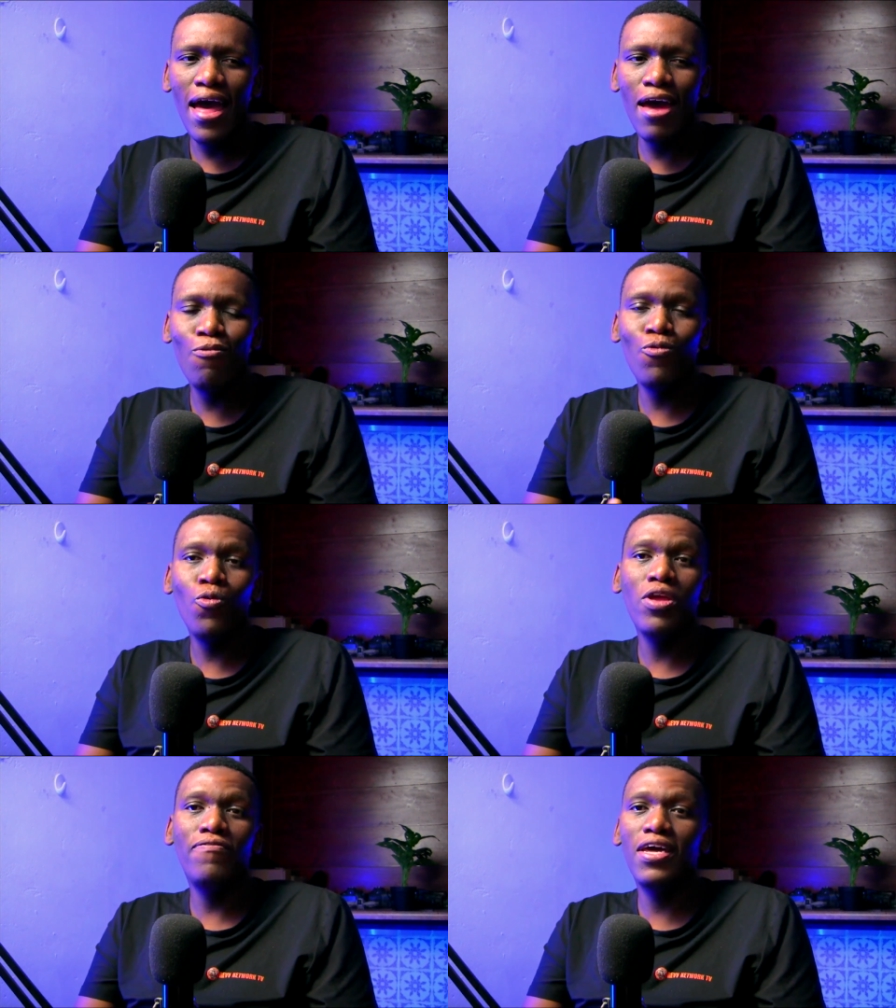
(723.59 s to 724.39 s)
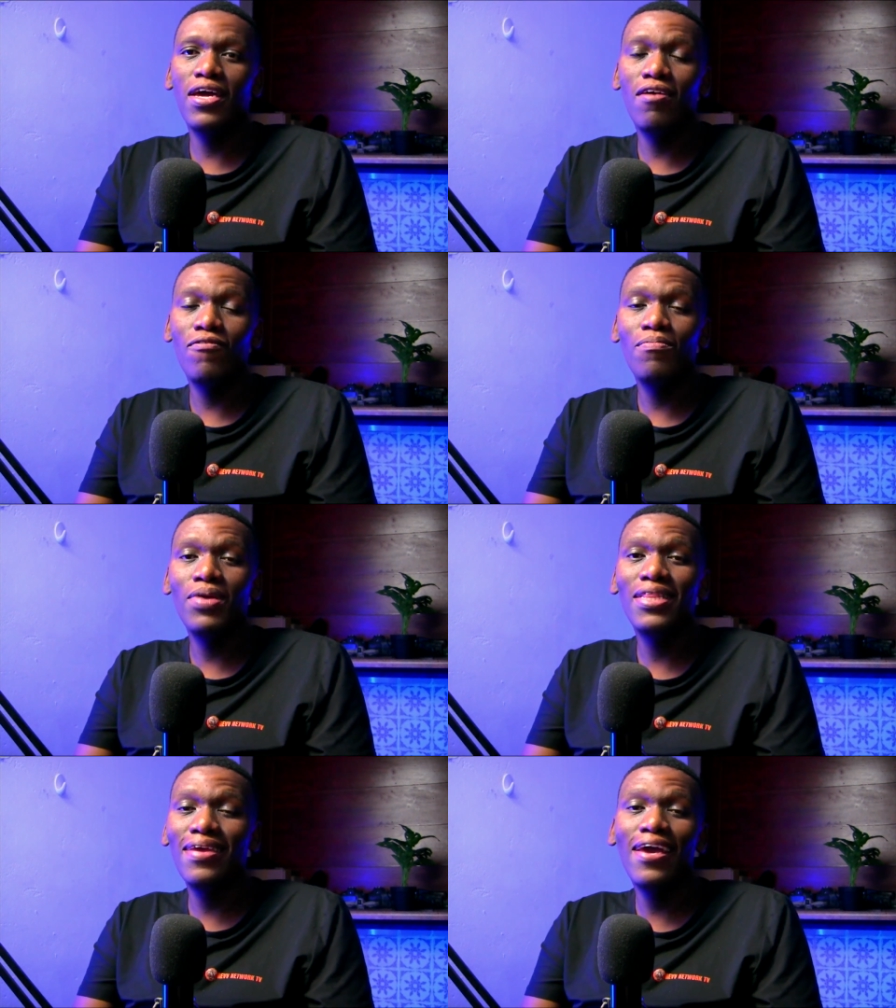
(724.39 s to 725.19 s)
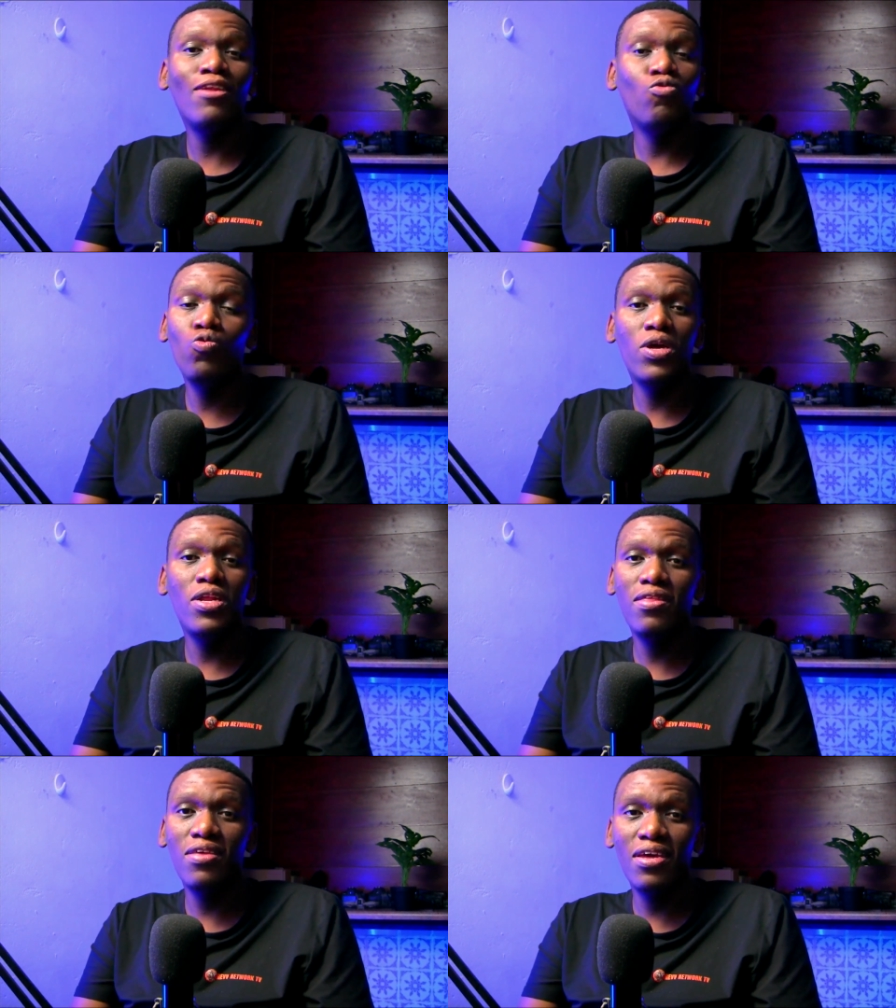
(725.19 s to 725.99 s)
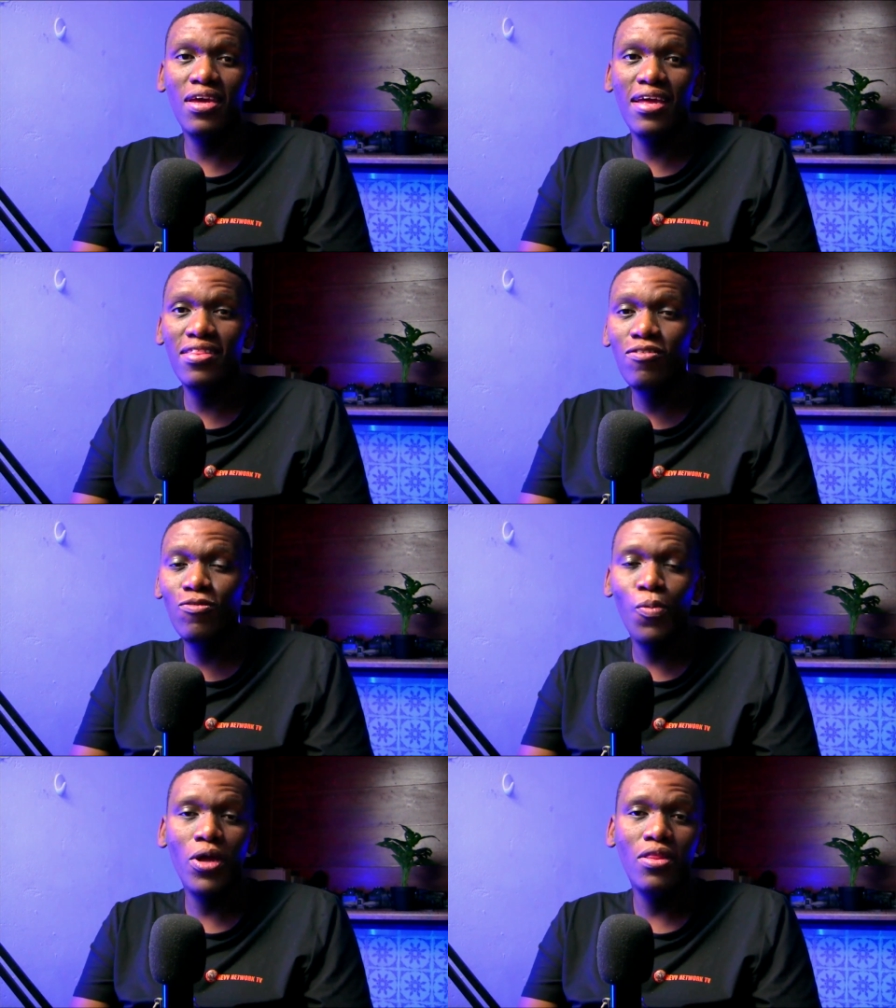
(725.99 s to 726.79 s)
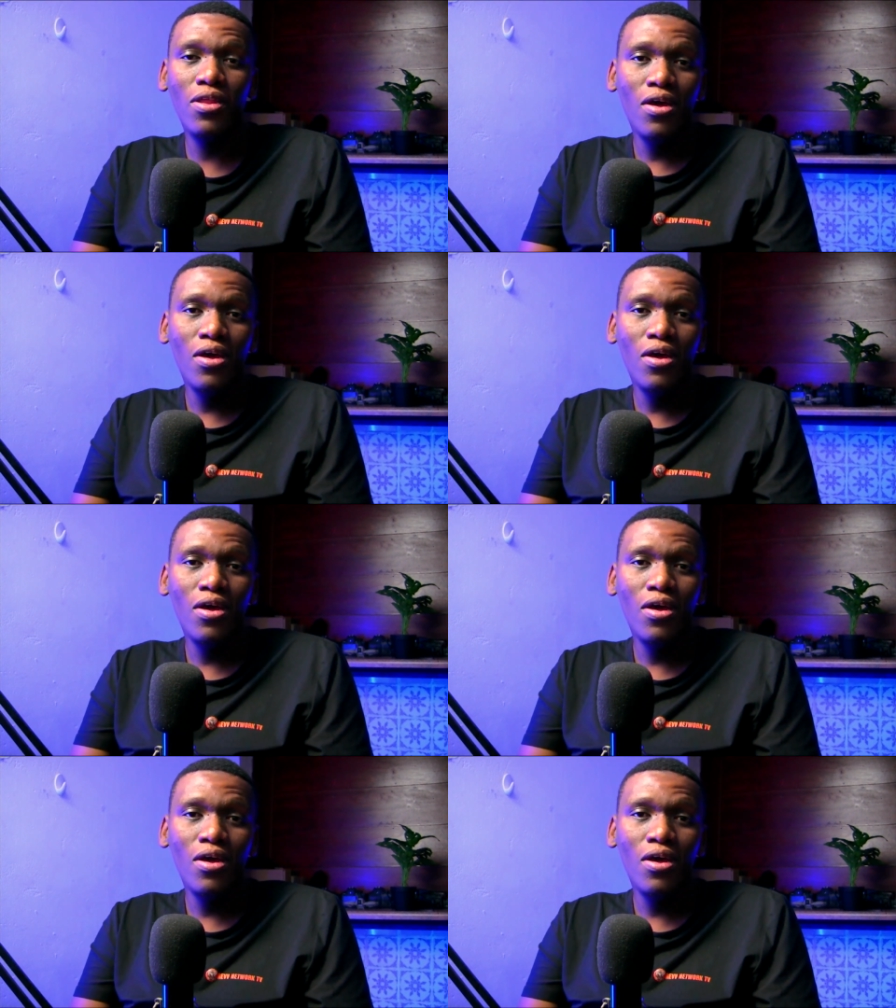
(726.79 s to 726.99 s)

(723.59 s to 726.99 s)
don't know if the government can do anything at this point,